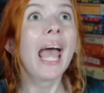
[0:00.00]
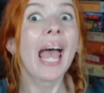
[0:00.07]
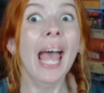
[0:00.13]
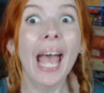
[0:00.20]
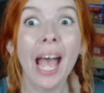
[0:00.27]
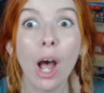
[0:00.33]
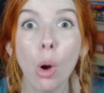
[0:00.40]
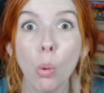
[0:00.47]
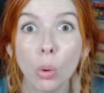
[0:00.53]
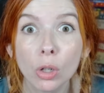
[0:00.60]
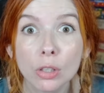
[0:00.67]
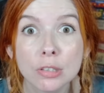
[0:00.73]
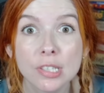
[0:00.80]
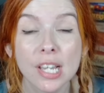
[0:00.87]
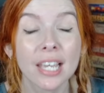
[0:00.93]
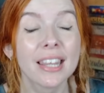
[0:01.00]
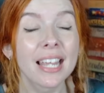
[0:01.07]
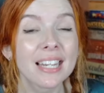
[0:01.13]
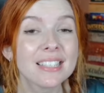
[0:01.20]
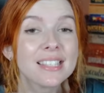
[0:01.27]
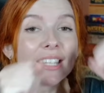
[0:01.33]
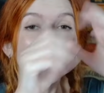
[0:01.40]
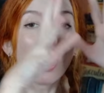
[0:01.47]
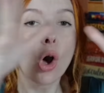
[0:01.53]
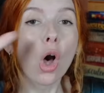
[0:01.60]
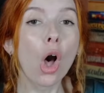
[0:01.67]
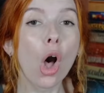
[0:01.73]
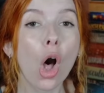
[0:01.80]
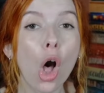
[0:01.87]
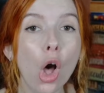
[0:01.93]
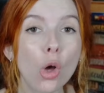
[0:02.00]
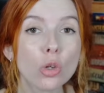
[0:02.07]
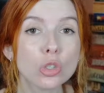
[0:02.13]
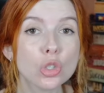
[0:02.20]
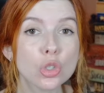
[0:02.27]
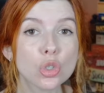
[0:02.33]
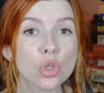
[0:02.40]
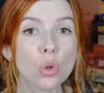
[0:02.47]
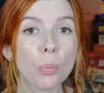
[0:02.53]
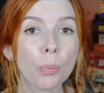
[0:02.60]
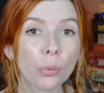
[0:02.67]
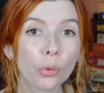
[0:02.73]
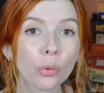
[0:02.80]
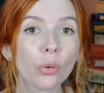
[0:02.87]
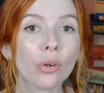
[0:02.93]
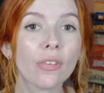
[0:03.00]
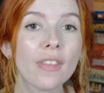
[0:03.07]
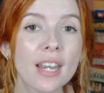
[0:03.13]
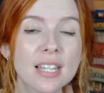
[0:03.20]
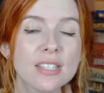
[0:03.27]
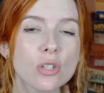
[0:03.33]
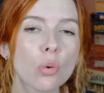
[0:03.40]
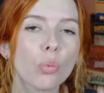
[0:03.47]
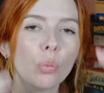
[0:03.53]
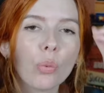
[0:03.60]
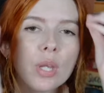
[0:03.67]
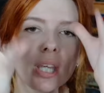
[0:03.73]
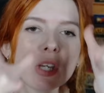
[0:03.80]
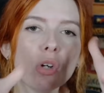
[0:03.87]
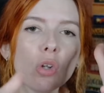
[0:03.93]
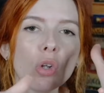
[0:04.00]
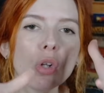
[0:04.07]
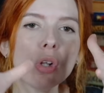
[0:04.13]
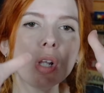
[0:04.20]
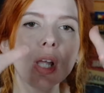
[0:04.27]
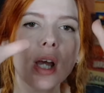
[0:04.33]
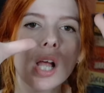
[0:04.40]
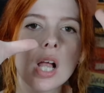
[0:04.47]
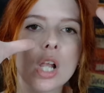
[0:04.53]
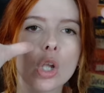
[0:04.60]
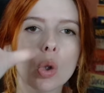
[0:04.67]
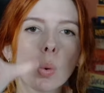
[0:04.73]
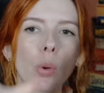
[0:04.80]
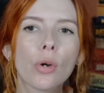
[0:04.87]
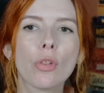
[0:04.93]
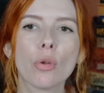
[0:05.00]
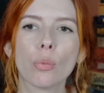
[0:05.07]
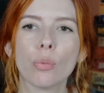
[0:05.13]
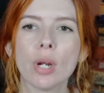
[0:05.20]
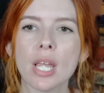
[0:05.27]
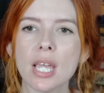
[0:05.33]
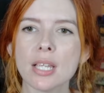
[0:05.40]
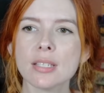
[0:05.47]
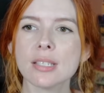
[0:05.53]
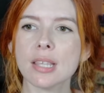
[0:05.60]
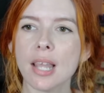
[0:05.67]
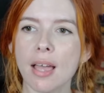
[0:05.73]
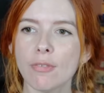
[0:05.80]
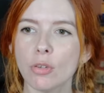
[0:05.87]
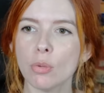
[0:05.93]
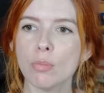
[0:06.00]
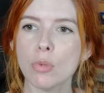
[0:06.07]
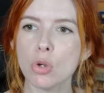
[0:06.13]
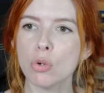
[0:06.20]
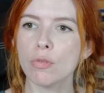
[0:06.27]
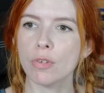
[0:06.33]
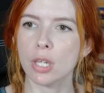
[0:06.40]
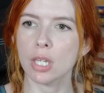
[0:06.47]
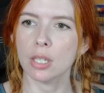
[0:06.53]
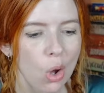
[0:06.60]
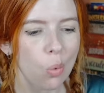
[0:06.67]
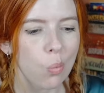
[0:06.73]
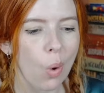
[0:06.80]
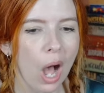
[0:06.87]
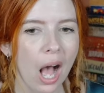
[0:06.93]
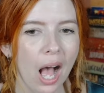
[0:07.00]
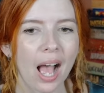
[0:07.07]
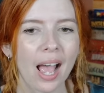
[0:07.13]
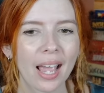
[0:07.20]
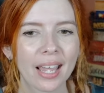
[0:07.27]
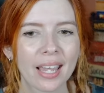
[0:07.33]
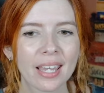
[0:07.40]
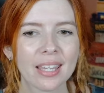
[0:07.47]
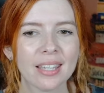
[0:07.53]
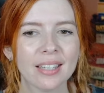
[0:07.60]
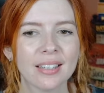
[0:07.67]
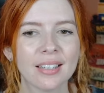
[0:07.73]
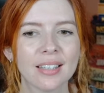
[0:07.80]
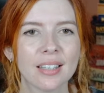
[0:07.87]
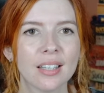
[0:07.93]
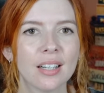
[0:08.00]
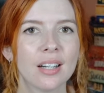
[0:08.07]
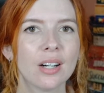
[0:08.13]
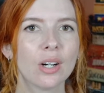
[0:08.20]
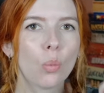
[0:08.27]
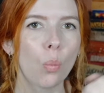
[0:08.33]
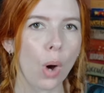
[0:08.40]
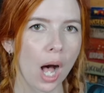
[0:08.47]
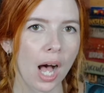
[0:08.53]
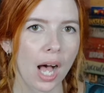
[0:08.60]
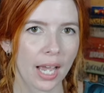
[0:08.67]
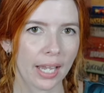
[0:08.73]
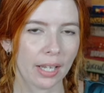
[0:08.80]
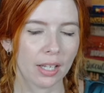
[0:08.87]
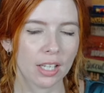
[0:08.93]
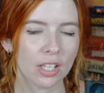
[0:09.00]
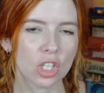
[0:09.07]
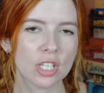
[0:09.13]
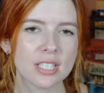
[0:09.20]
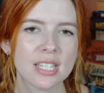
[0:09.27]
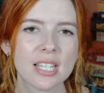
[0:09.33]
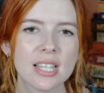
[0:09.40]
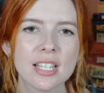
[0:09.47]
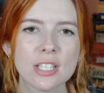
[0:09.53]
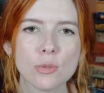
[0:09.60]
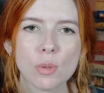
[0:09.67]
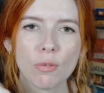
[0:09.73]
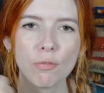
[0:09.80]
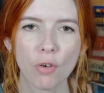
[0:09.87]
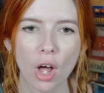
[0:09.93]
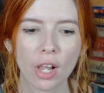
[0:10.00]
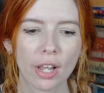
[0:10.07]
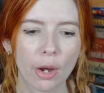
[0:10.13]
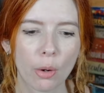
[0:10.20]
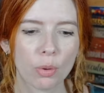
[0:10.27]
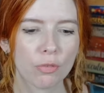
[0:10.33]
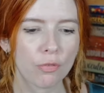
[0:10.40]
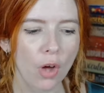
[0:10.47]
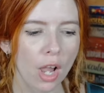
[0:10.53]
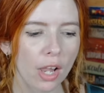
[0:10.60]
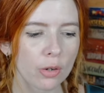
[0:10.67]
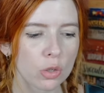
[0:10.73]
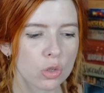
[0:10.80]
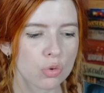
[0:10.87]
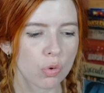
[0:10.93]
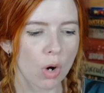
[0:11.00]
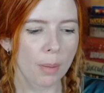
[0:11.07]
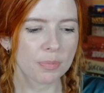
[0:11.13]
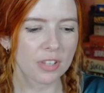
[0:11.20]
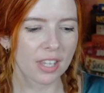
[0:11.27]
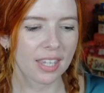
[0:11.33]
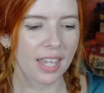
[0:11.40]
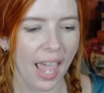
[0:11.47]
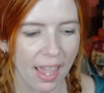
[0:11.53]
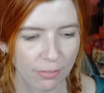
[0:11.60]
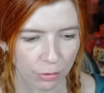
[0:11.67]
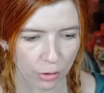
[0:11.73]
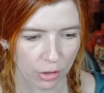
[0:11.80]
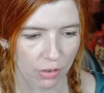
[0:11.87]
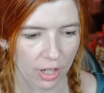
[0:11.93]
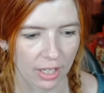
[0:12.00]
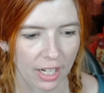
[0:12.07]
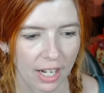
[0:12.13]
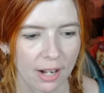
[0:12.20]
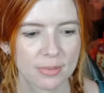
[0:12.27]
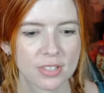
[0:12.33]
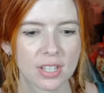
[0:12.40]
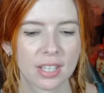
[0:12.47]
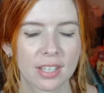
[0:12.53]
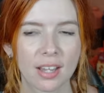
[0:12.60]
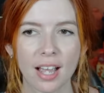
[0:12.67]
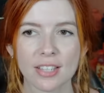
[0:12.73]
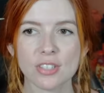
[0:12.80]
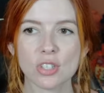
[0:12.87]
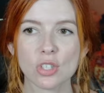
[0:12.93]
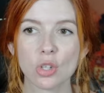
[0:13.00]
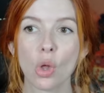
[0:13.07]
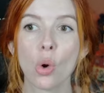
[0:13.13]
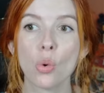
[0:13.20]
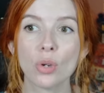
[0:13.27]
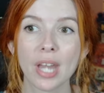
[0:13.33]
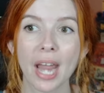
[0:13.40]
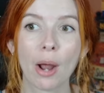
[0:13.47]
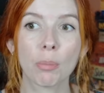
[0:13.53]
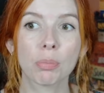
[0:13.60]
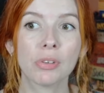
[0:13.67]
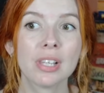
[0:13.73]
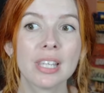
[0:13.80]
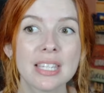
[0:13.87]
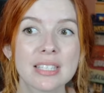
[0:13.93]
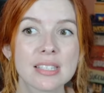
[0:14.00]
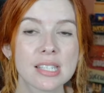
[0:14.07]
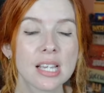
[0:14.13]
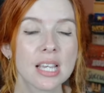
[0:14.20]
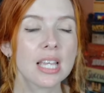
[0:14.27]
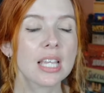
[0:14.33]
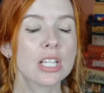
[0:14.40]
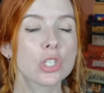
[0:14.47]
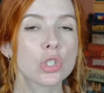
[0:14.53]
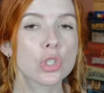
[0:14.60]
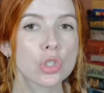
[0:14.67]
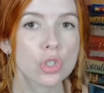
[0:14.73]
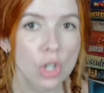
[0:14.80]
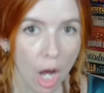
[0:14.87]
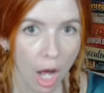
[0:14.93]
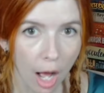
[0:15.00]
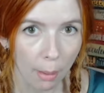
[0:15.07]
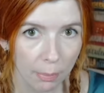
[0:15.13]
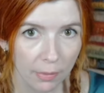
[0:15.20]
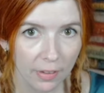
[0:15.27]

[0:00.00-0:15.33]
hours. That is like a super, that is a real Lord of the Rings level movie. Why? Why? You did this with Fallout. With Fallout, you dropped like everything. And I was like, guys, slow down. Please stop.